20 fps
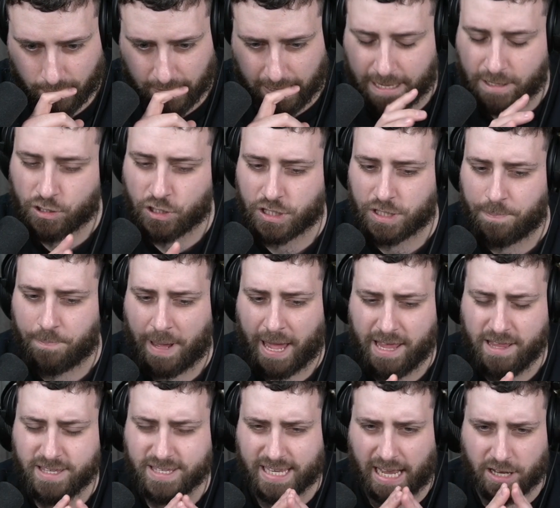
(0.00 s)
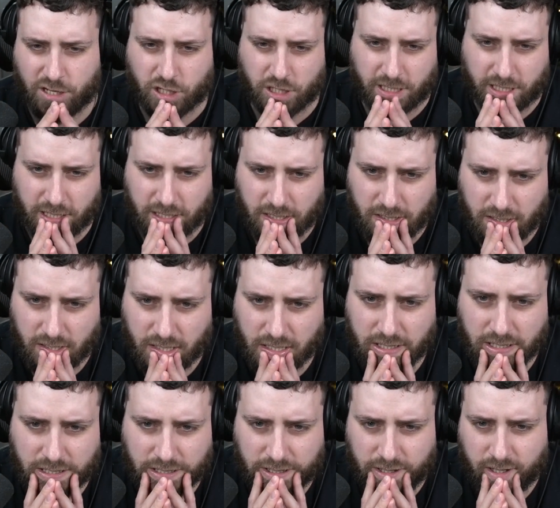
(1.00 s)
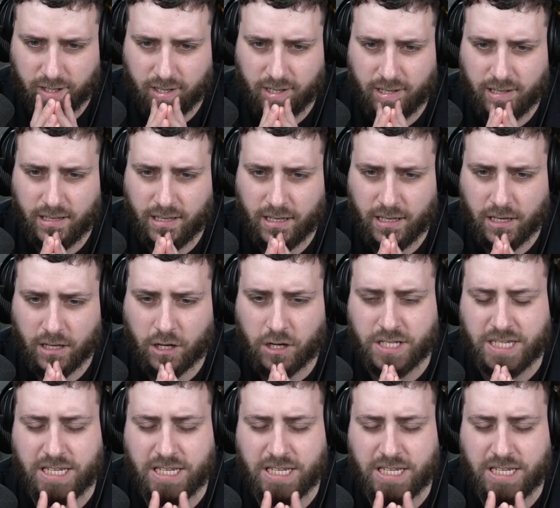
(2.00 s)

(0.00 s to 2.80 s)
It just depends, actually. Because